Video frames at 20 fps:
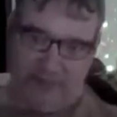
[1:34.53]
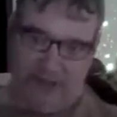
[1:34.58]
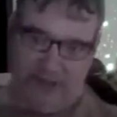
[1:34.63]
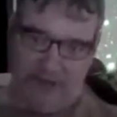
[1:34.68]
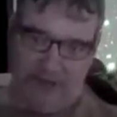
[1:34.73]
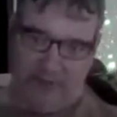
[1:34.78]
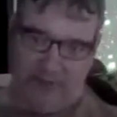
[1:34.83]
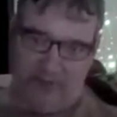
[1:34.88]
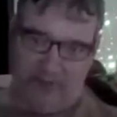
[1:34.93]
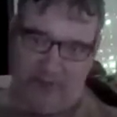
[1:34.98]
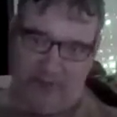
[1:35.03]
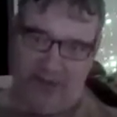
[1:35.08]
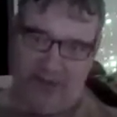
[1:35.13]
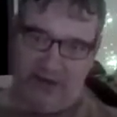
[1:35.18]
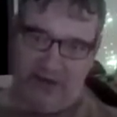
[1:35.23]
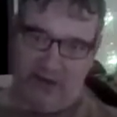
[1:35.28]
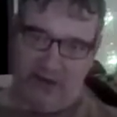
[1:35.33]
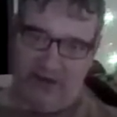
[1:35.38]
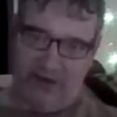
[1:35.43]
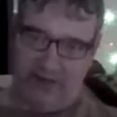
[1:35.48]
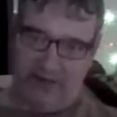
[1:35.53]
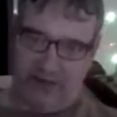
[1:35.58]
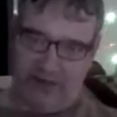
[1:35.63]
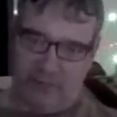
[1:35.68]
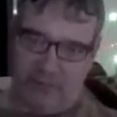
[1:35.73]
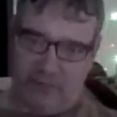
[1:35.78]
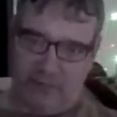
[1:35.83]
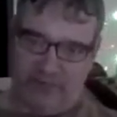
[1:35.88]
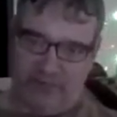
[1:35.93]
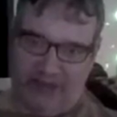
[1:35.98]
thanks for inviting one hundred
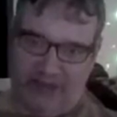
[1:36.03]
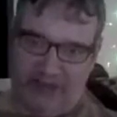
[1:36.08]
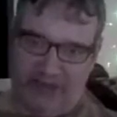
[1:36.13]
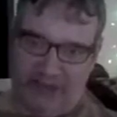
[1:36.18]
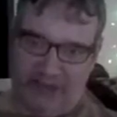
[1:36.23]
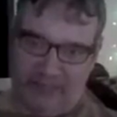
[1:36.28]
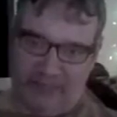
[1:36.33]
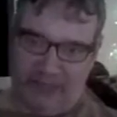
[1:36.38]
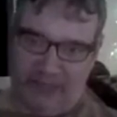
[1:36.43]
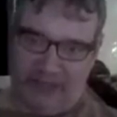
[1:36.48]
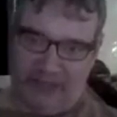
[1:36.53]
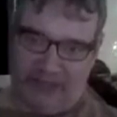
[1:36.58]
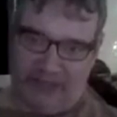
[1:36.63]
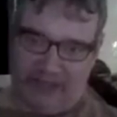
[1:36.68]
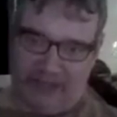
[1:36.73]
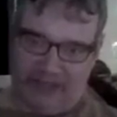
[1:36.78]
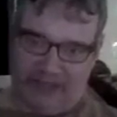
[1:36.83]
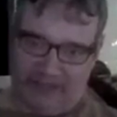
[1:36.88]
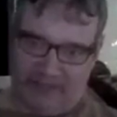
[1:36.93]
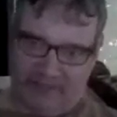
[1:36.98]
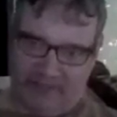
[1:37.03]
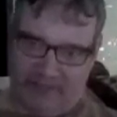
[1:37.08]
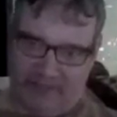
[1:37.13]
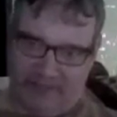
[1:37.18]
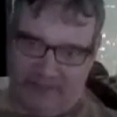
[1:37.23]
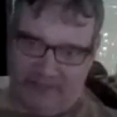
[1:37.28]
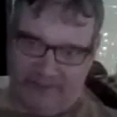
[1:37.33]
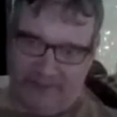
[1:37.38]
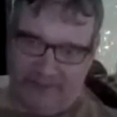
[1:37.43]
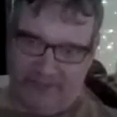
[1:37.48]
seventy-one fans to the broadcast.
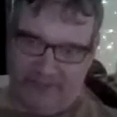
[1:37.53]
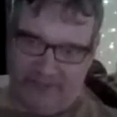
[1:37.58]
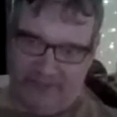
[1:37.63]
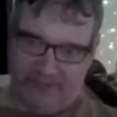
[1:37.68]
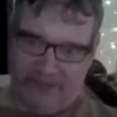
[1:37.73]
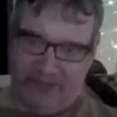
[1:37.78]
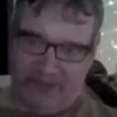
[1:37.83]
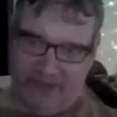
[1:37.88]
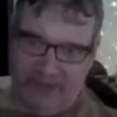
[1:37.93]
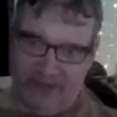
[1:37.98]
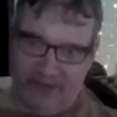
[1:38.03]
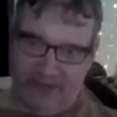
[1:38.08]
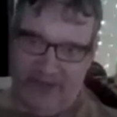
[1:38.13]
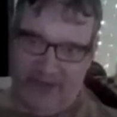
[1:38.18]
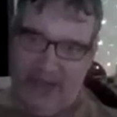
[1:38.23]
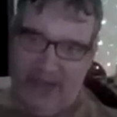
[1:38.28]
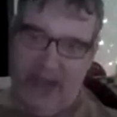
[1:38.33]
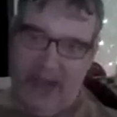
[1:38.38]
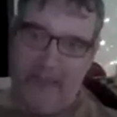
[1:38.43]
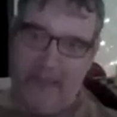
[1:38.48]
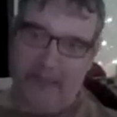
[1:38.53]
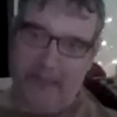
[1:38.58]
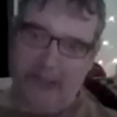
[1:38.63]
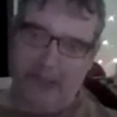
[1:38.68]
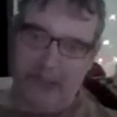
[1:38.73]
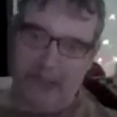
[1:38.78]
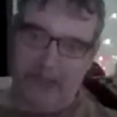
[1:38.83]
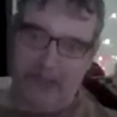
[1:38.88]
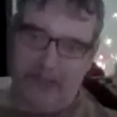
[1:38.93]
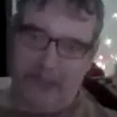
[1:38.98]
I
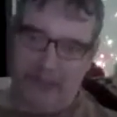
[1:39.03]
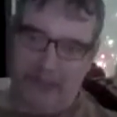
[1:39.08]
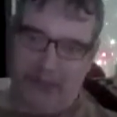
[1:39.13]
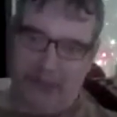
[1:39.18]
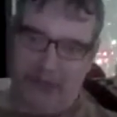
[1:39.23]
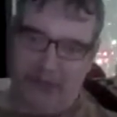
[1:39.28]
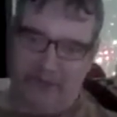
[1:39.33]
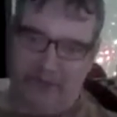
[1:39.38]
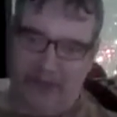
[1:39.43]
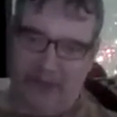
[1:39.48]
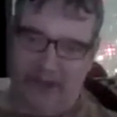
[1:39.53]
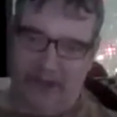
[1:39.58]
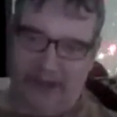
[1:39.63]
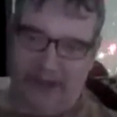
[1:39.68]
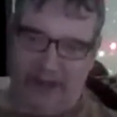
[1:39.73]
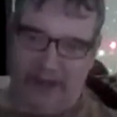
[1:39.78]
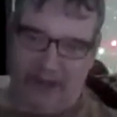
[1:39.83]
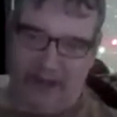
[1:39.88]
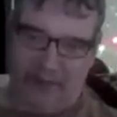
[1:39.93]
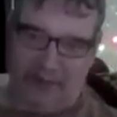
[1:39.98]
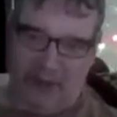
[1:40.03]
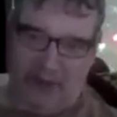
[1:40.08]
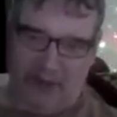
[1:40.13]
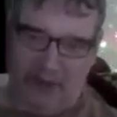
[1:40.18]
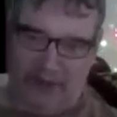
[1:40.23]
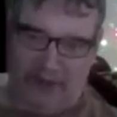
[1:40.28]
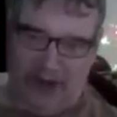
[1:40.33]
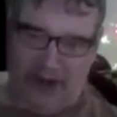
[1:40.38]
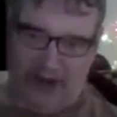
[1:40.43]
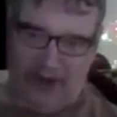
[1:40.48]
personally am not afraid of that
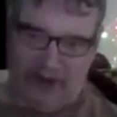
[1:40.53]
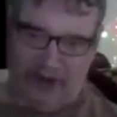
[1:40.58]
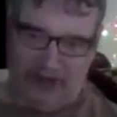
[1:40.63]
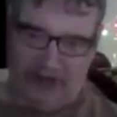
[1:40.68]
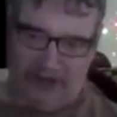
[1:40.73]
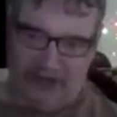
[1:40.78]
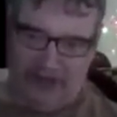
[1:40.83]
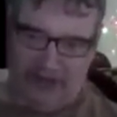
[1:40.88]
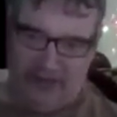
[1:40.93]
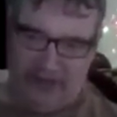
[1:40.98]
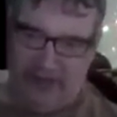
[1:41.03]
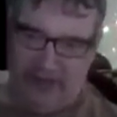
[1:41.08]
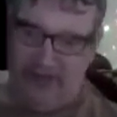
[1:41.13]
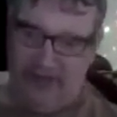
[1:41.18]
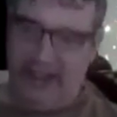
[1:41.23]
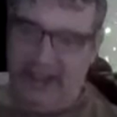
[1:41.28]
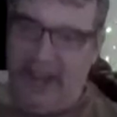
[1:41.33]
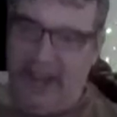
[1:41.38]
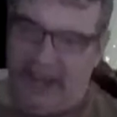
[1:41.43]
coronavirus. Yeah,